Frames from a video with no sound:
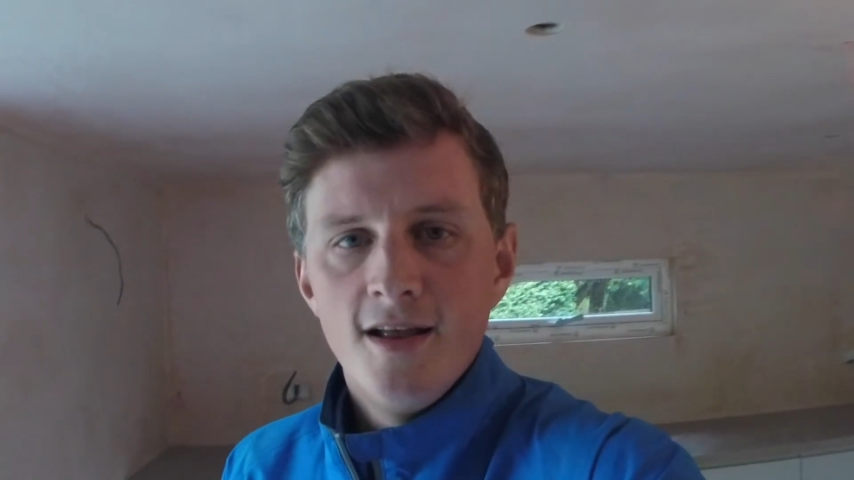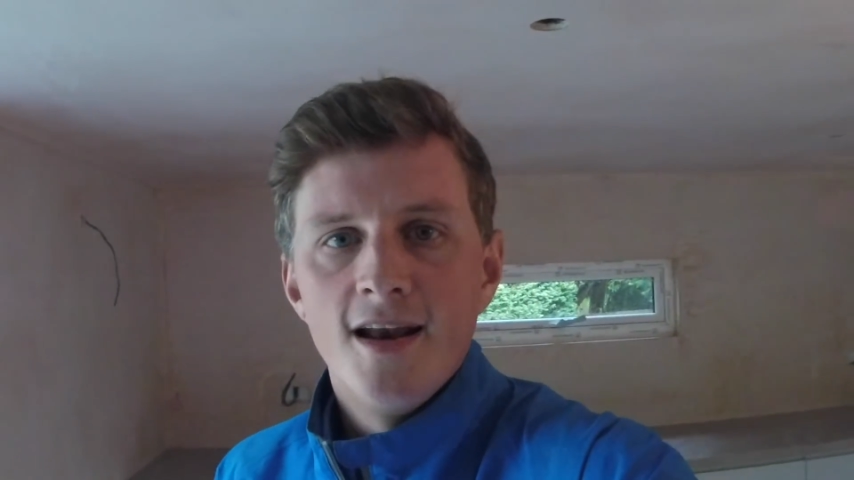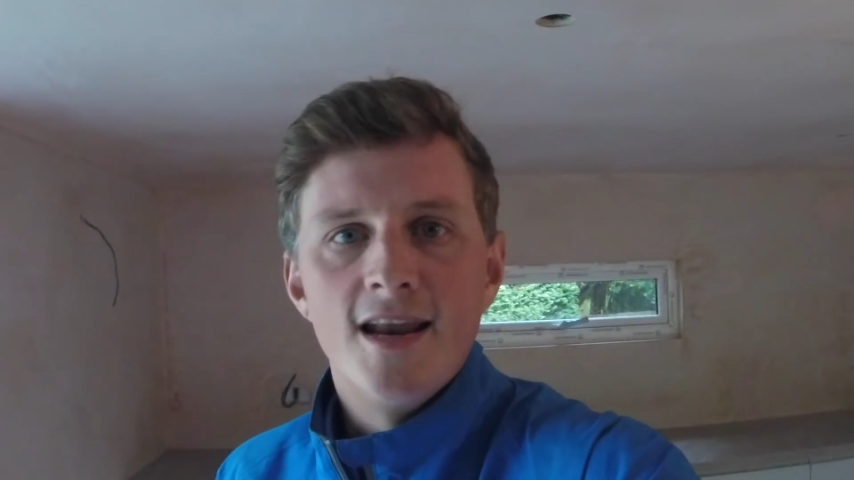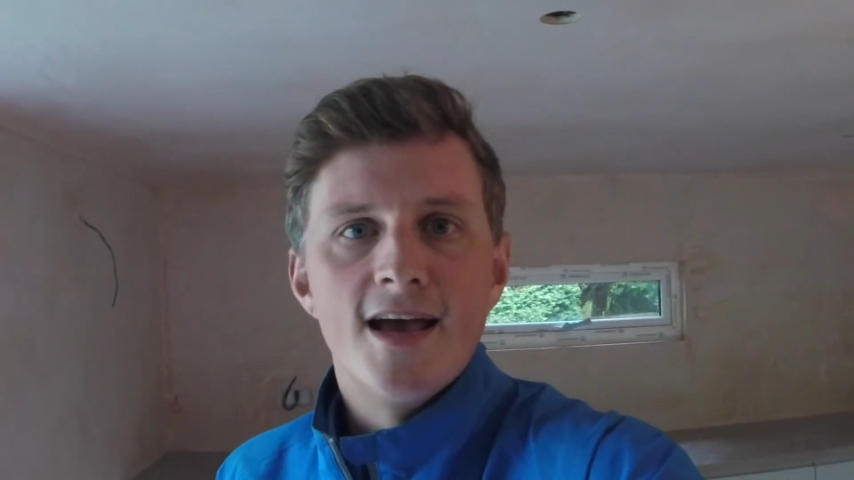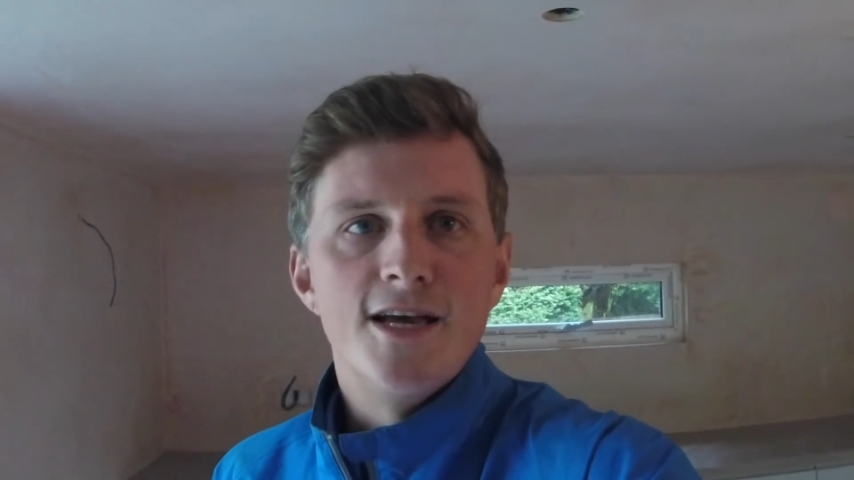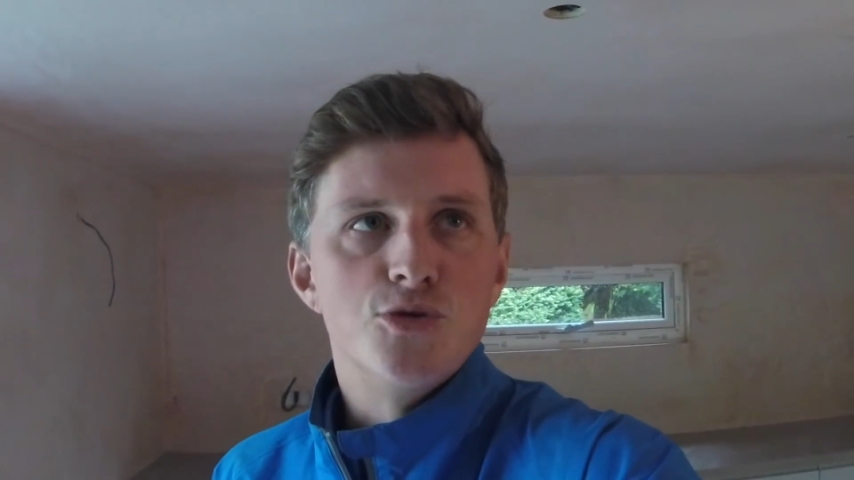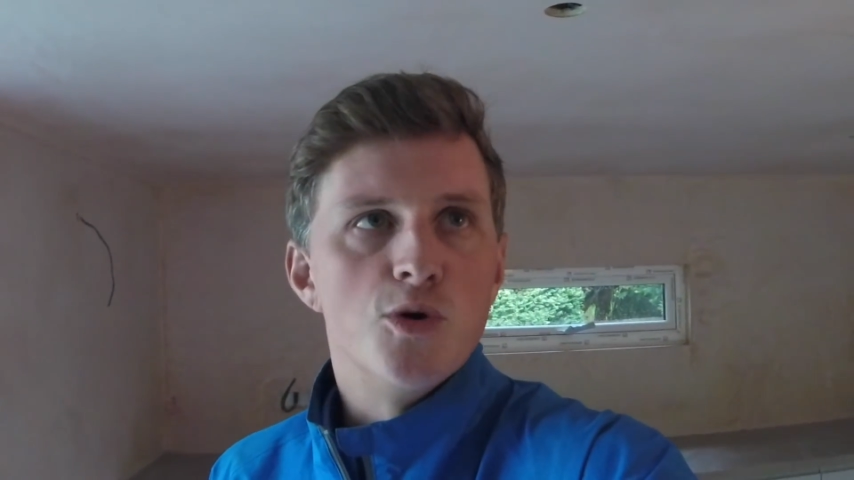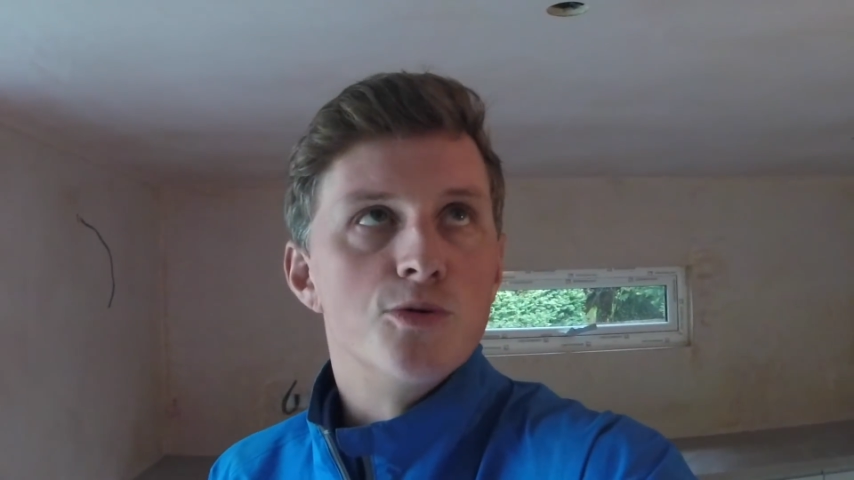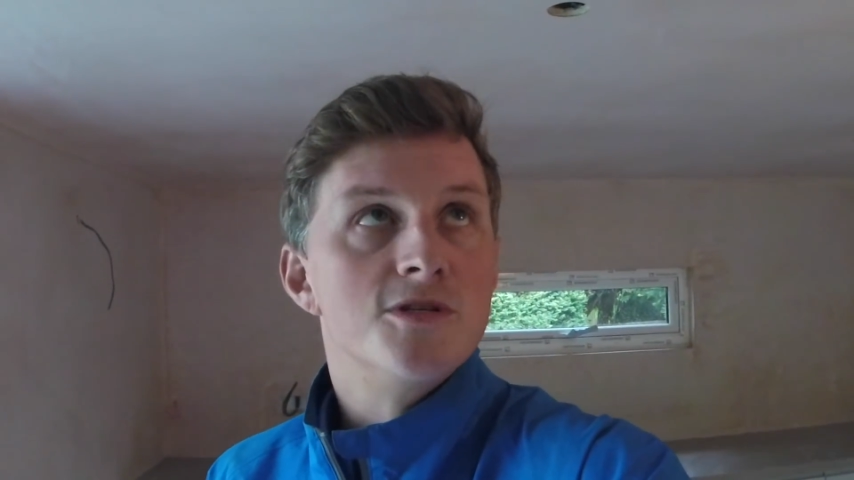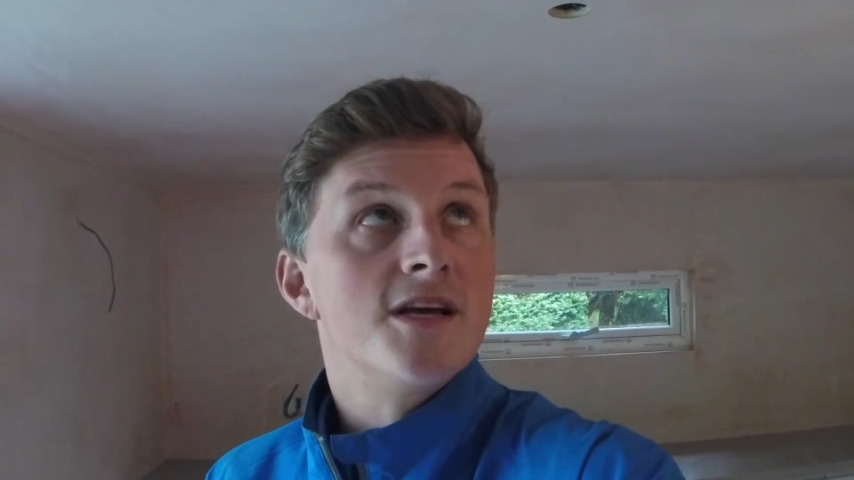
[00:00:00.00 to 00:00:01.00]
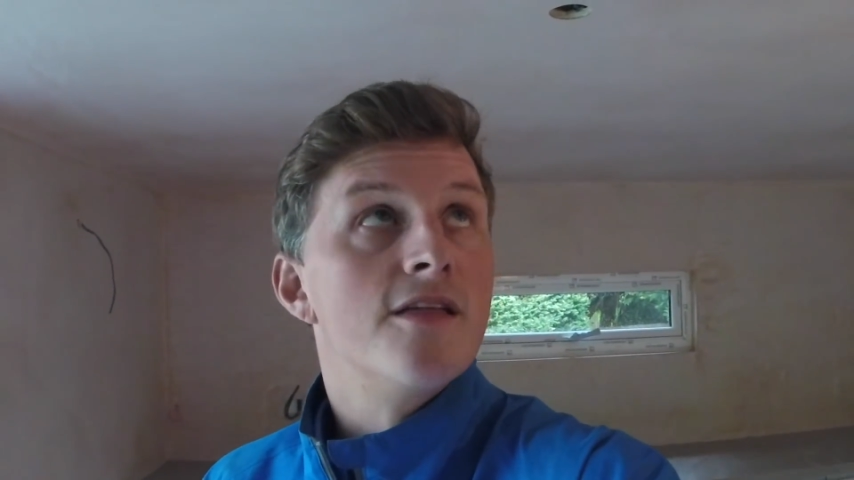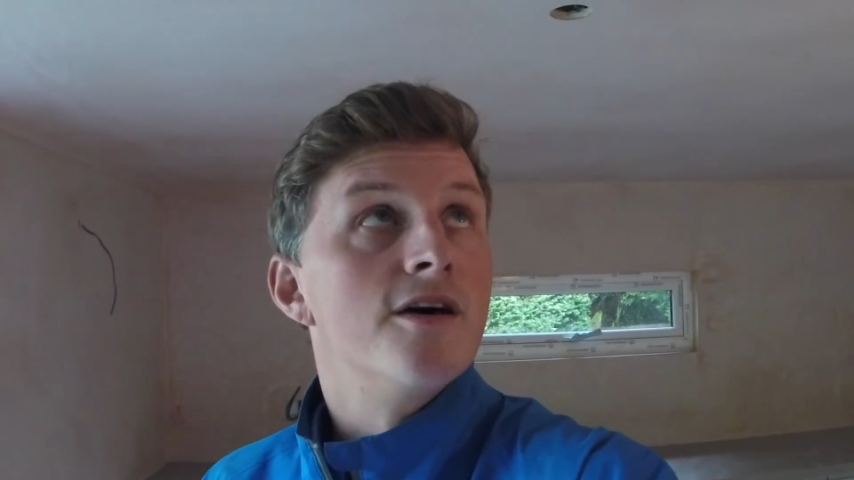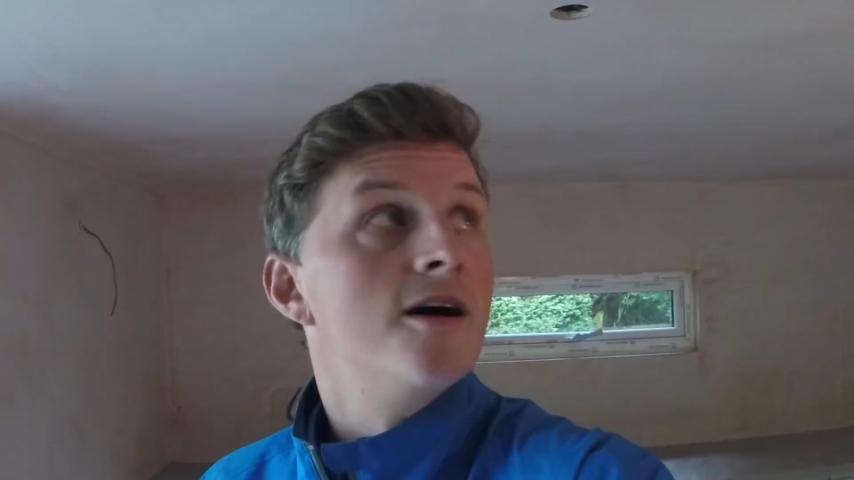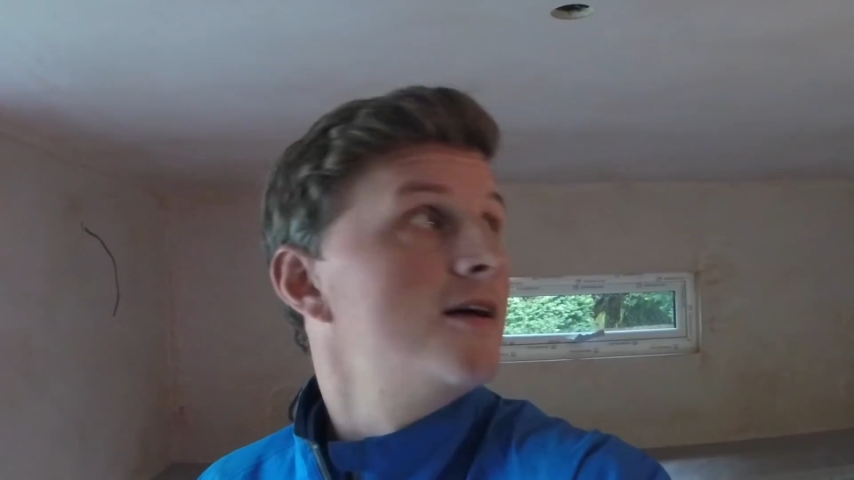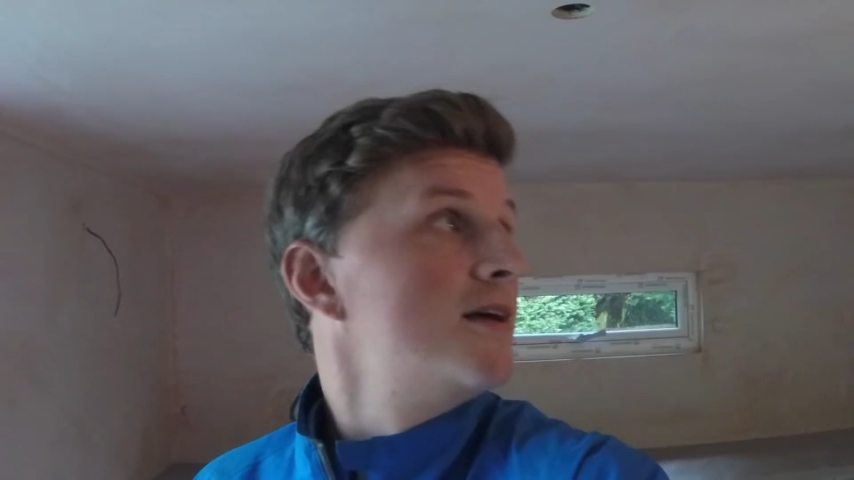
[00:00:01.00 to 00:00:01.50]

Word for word: liaise well together.